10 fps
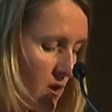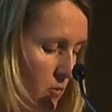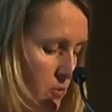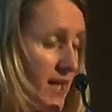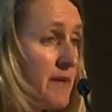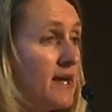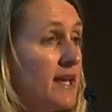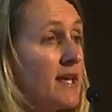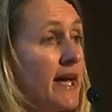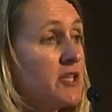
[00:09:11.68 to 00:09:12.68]
Would we limit
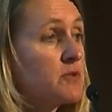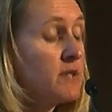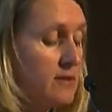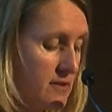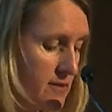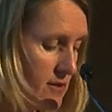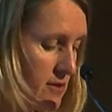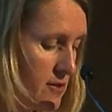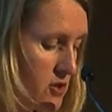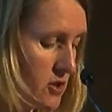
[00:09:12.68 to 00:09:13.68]
engagement
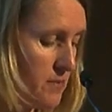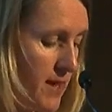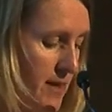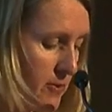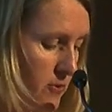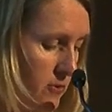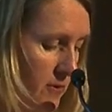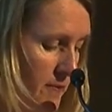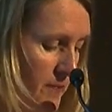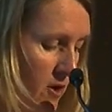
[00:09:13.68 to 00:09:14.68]
to the
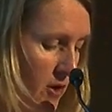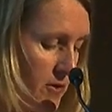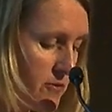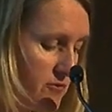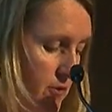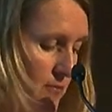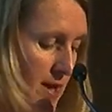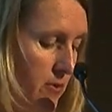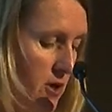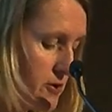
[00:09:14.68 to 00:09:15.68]
people from
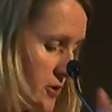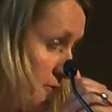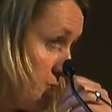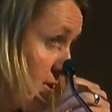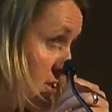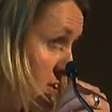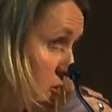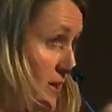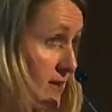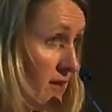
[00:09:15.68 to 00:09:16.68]
people onto the fringes
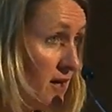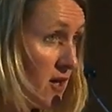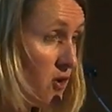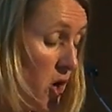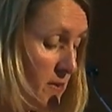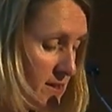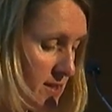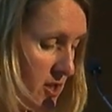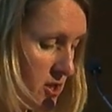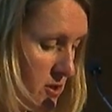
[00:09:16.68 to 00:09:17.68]
or in the comment
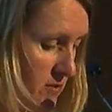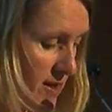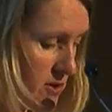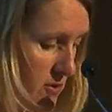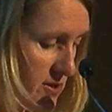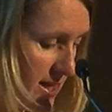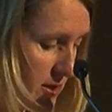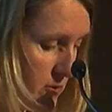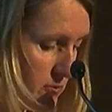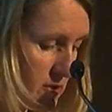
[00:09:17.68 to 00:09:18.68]
sections of our news
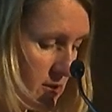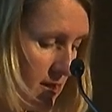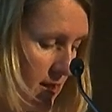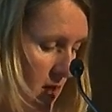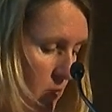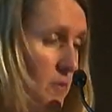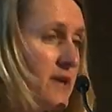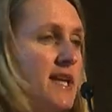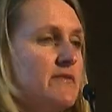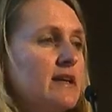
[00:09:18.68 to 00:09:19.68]
articles? Would we
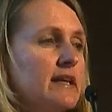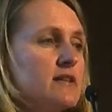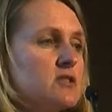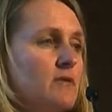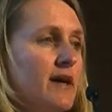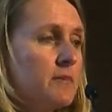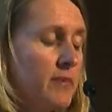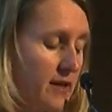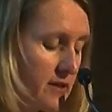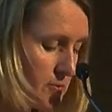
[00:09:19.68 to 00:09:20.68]
never link to our
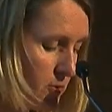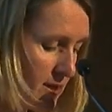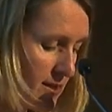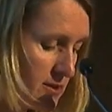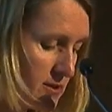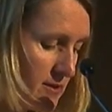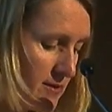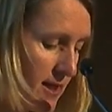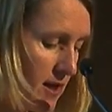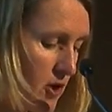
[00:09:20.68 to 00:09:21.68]
competitors' products,
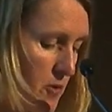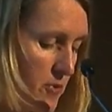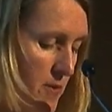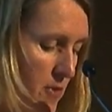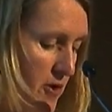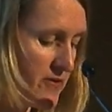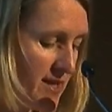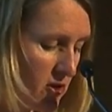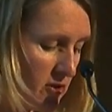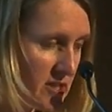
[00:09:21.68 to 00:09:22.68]
let alone promote
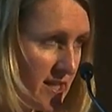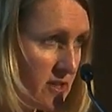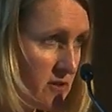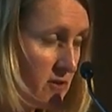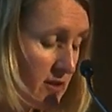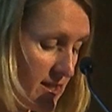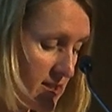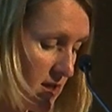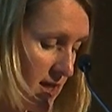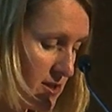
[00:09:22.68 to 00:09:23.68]
their content on our
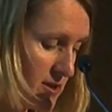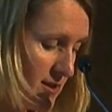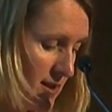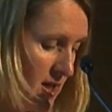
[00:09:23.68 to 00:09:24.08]
sites?